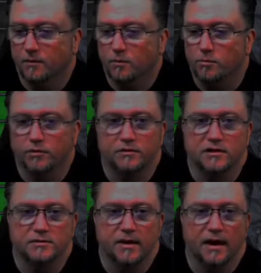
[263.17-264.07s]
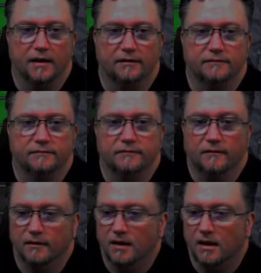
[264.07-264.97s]
We'll put these back,
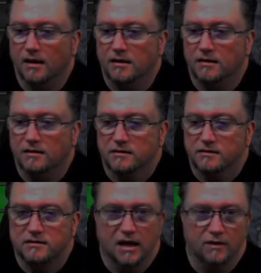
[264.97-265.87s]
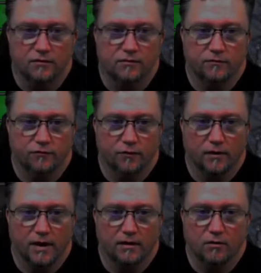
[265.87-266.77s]
save them for
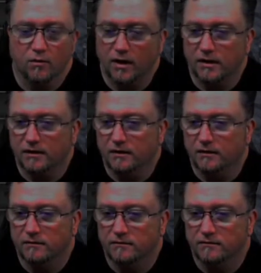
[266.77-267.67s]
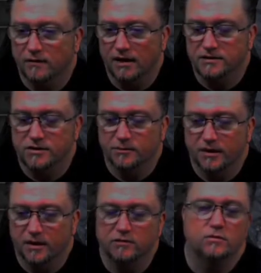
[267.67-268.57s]
later when I need to light
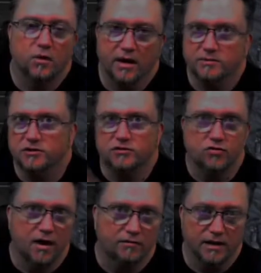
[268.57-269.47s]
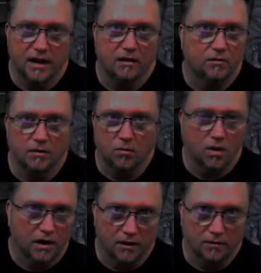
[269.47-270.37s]
something else. When I'm just traveling out, when I'm
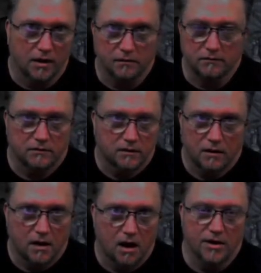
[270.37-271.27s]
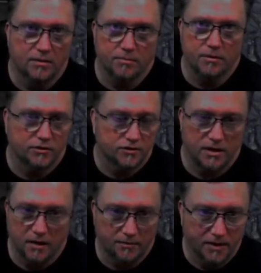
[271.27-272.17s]
walking around, I'll hit a bush
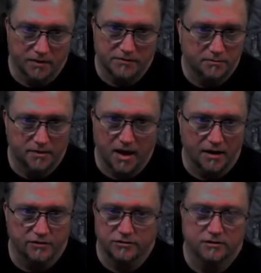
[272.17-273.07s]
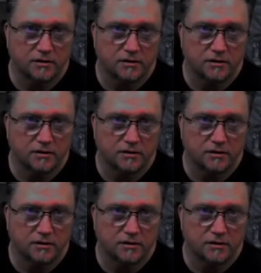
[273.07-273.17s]
and I'll pick up some thatch.